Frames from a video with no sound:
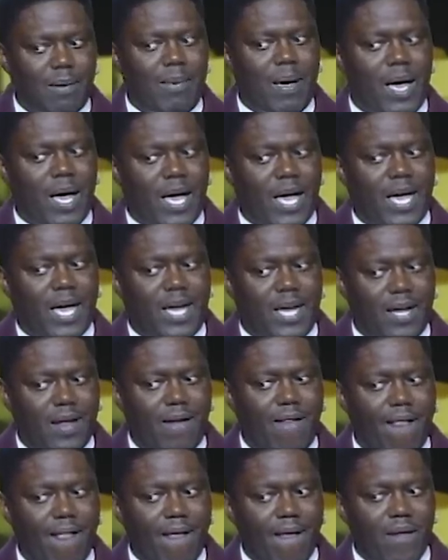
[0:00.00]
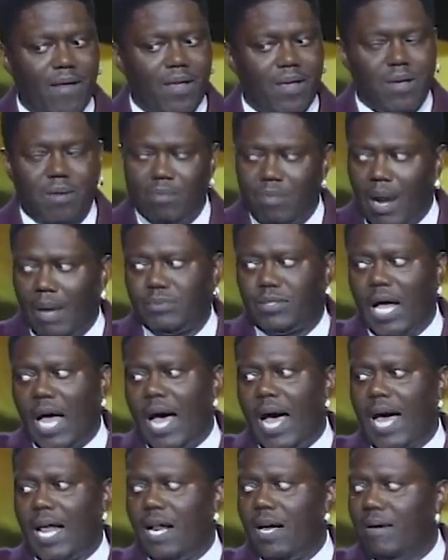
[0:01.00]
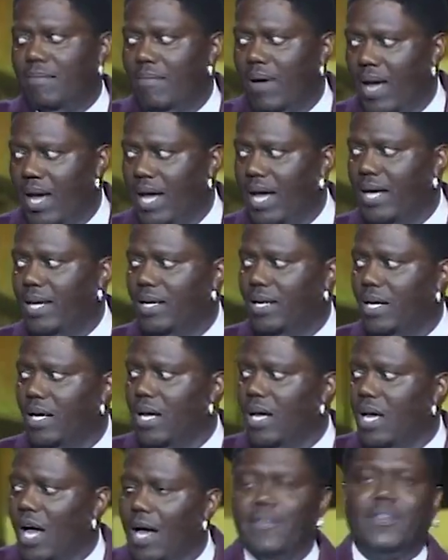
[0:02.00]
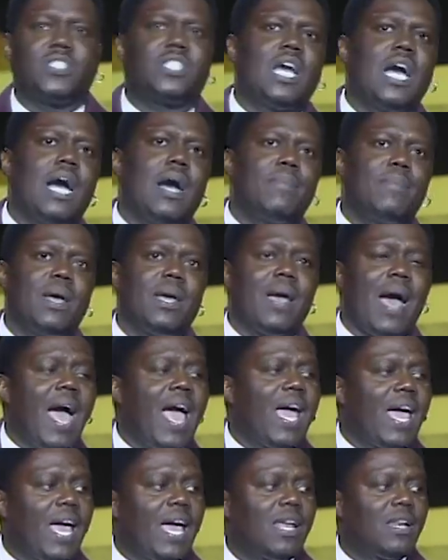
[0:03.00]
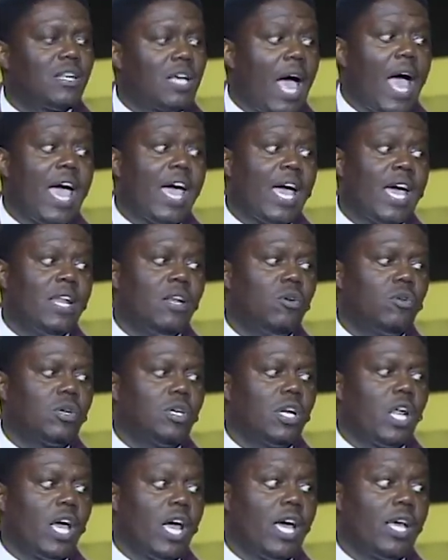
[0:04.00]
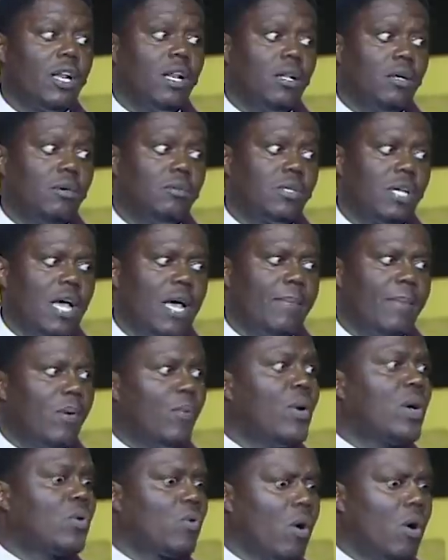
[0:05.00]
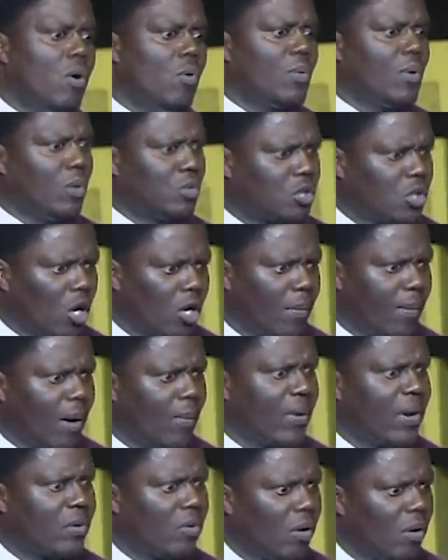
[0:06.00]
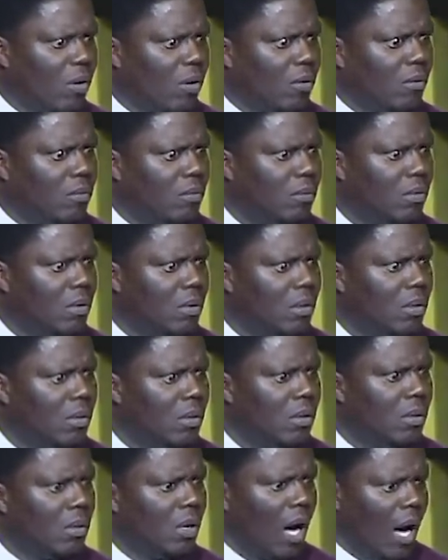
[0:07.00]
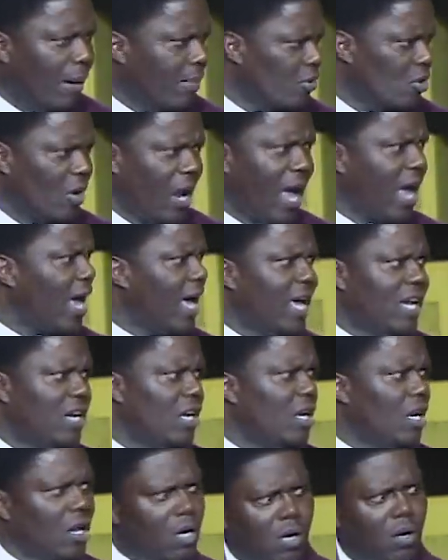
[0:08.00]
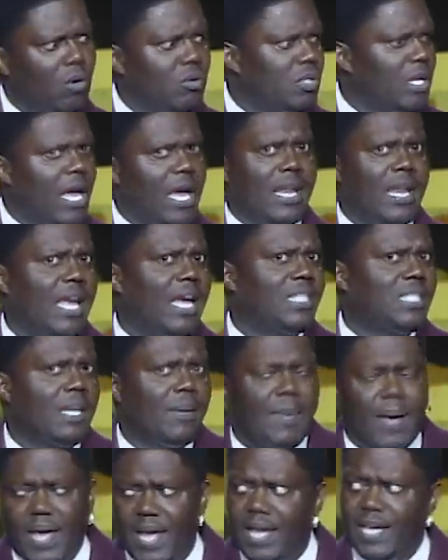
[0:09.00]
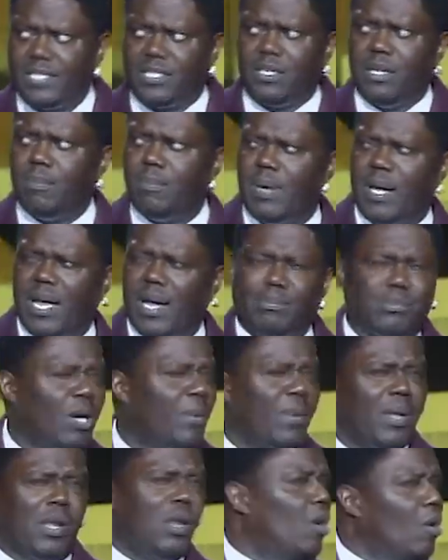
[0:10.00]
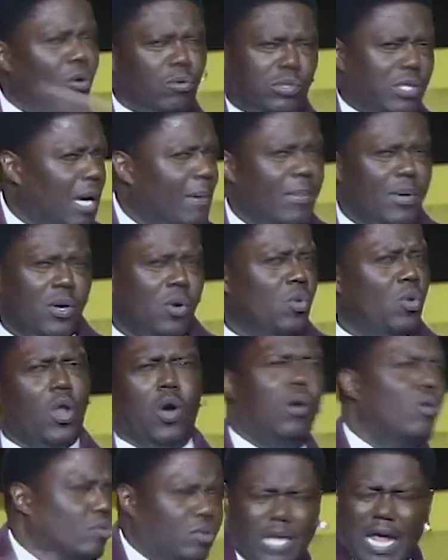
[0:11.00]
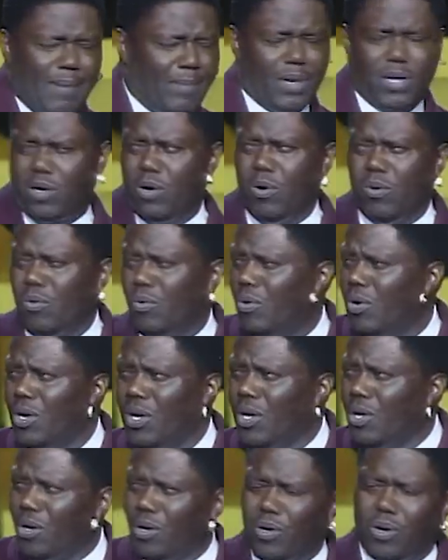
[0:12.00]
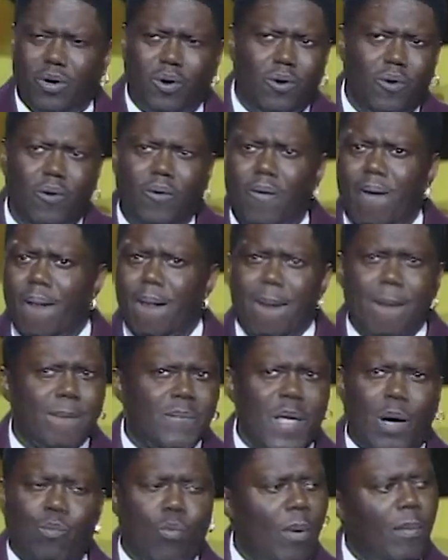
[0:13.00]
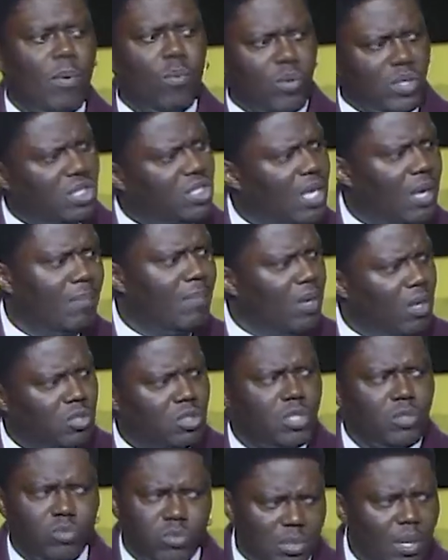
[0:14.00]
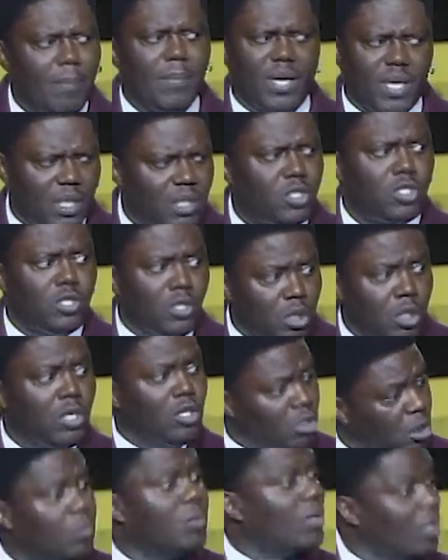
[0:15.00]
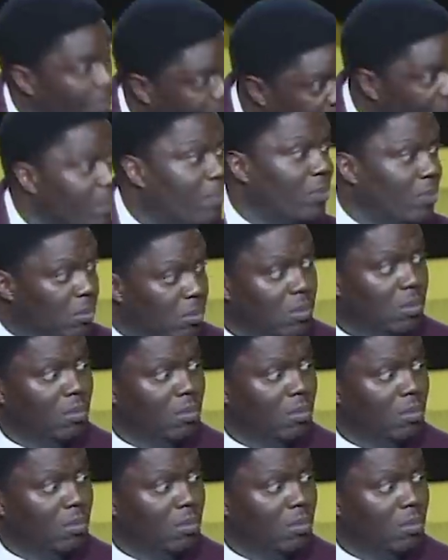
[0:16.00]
man. But I'm tired of it, man. Every time, man, I ain't had no good head in a long time. Man, we grown. We're going to talk about it. We grown. I ain't had none a long time. Last time I had something, man, I'm talking about a long time ago. Long time ago, you know. That woman was something else. She was good people.